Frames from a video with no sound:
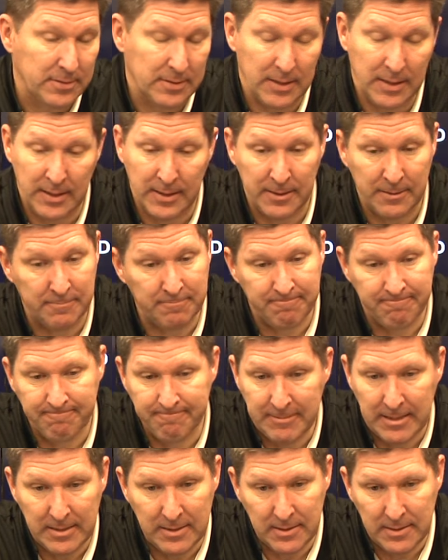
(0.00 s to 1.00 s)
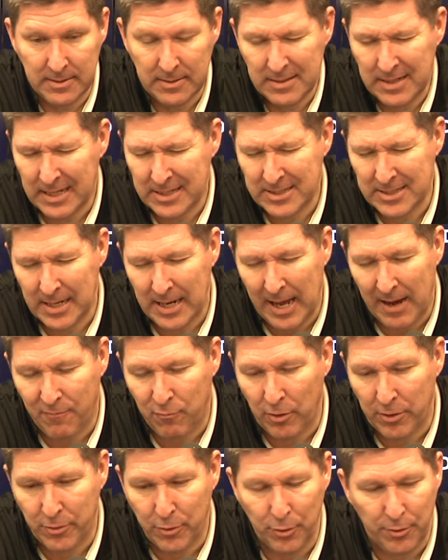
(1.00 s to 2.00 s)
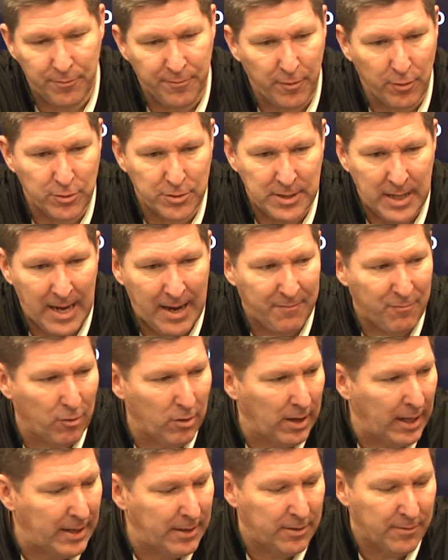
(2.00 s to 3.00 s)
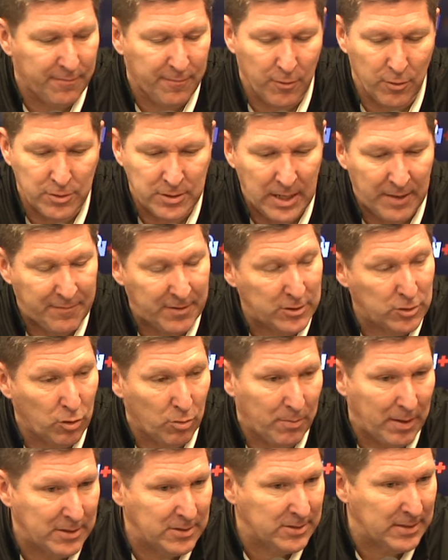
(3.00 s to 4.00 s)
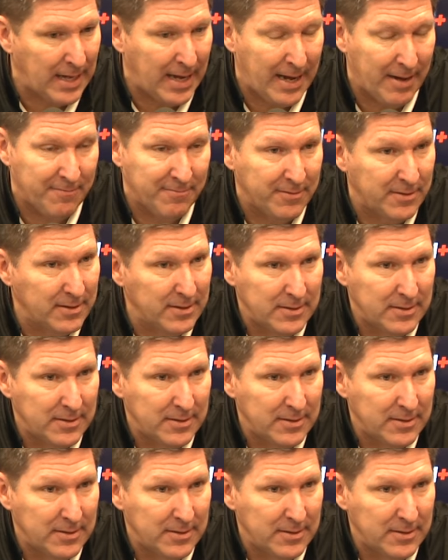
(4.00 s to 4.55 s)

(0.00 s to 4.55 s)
I said halfway through the first half or late in the first half, I told my staff,